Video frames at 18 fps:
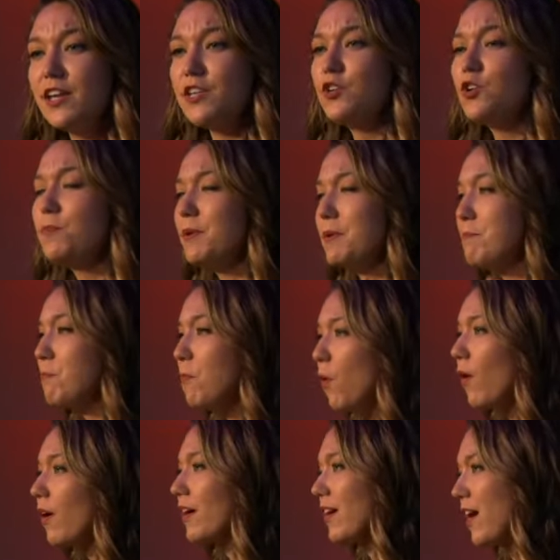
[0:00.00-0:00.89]
you'll be
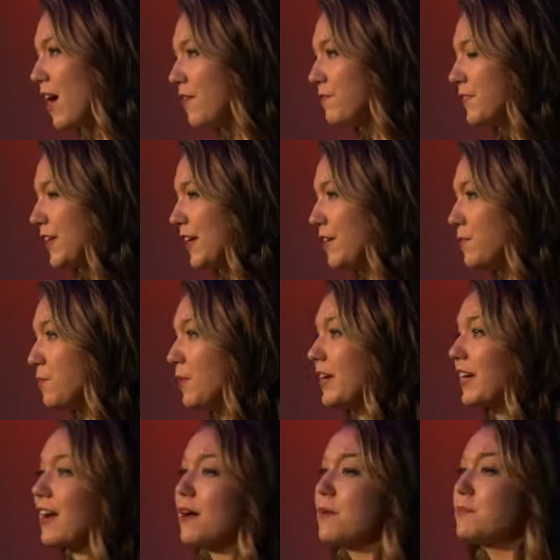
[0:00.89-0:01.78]
more confident
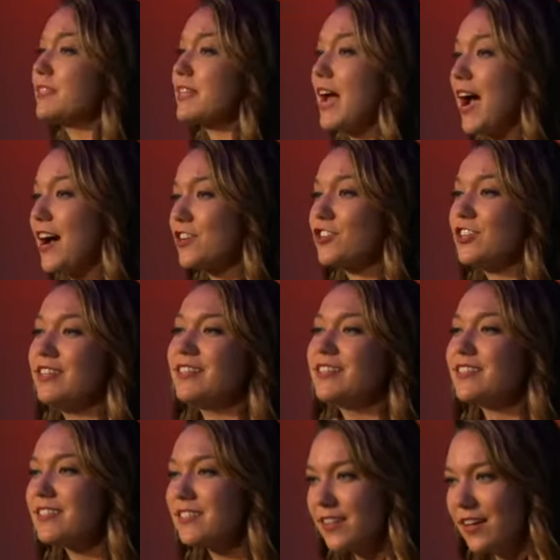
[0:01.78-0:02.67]
when it comes to actually
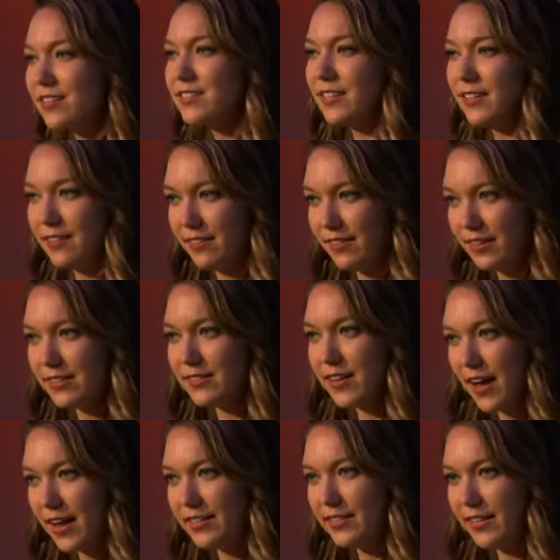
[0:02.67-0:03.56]
discussing these
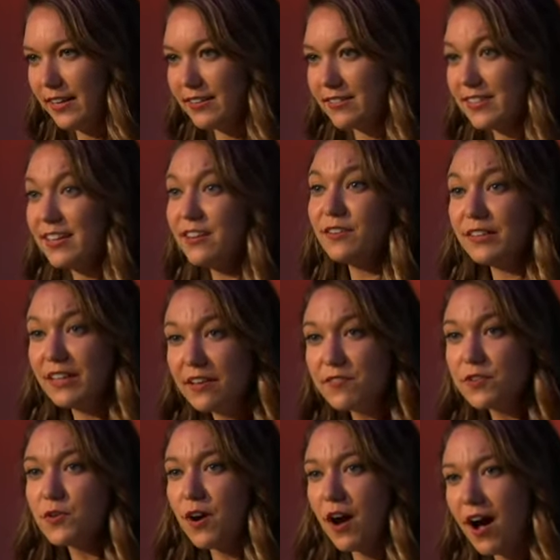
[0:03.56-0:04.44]
ideas. It'll
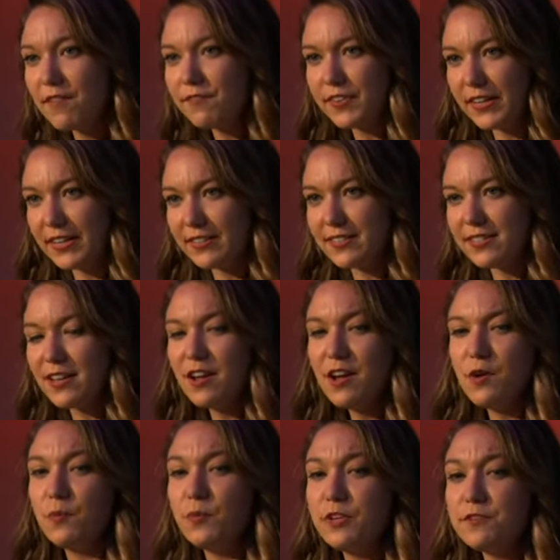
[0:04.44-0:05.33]
give you confidence
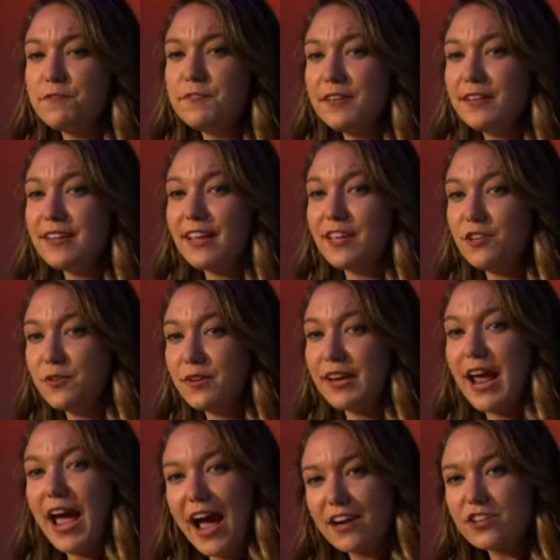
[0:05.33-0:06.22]
when you feel like you
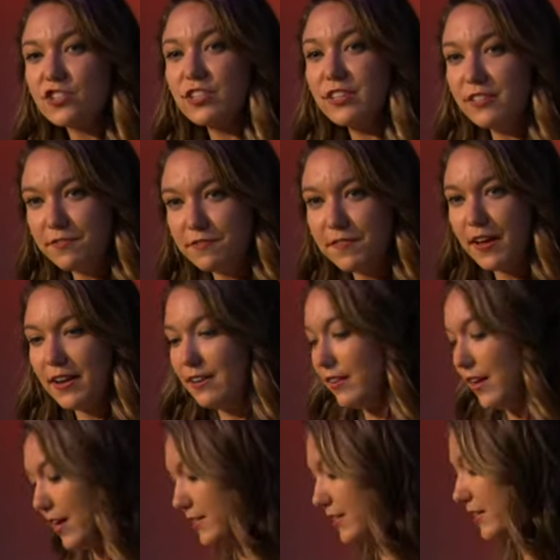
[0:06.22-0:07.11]
can actually
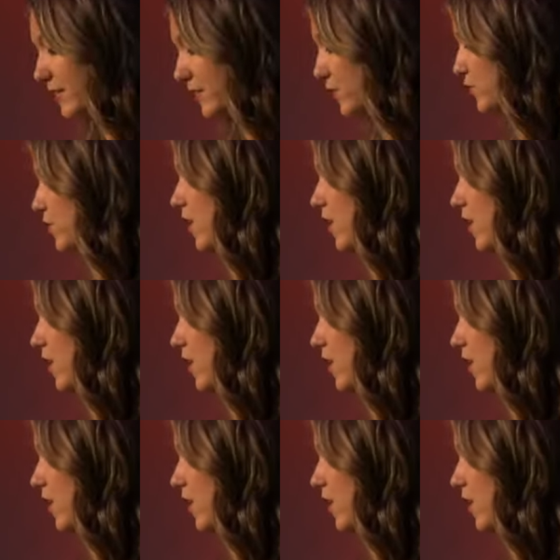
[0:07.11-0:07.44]
defend the ideas that you're